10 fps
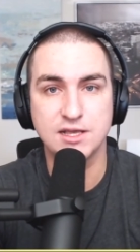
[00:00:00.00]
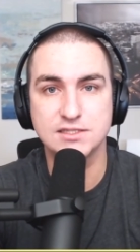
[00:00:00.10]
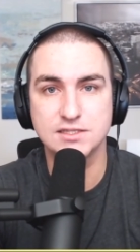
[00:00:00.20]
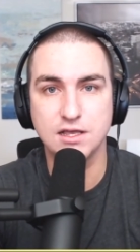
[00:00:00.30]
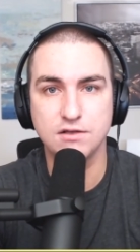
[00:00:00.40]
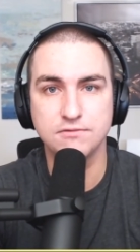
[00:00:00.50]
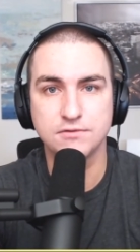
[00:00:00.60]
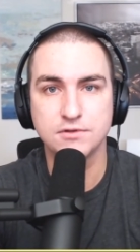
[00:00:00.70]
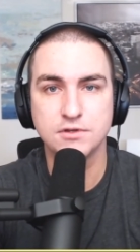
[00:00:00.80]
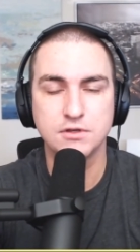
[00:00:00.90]
myself
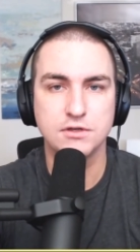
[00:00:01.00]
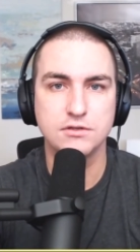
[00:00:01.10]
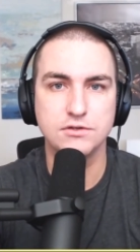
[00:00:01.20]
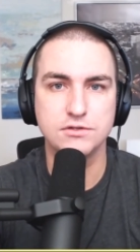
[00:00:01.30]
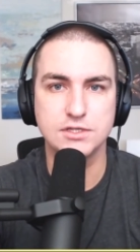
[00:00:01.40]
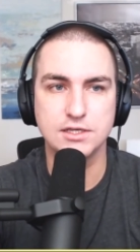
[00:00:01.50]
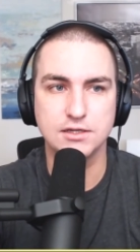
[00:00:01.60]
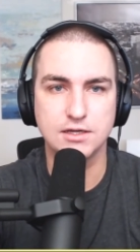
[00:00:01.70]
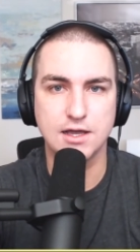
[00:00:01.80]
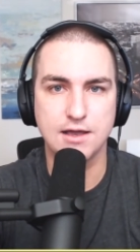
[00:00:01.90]
using
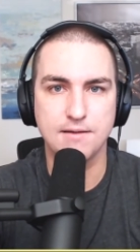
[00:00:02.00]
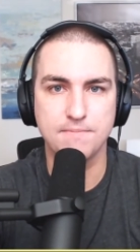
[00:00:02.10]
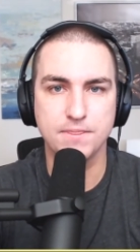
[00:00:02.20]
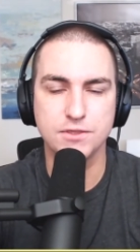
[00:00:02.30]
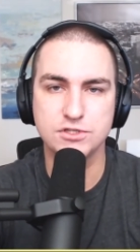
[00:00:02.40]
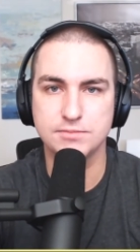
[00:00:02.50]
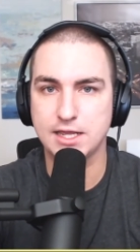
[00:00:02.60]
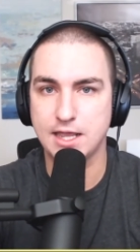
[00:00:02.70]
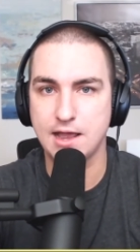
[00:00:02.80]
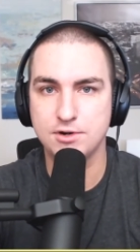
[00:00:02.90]
my
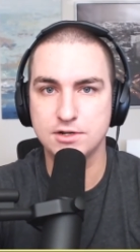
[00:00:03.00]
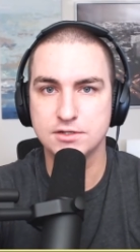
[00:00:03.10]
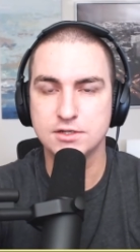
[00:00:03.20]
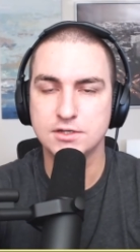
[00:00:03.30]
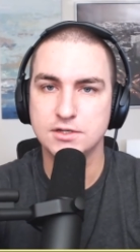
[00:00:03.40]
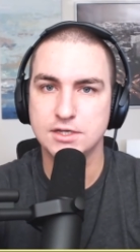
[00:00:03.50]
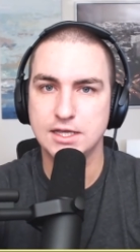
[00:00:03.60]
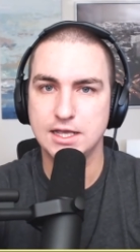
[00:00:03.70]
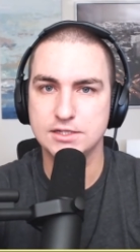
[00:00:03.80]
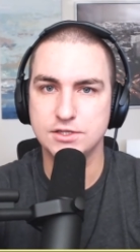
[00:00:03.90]
camera, and so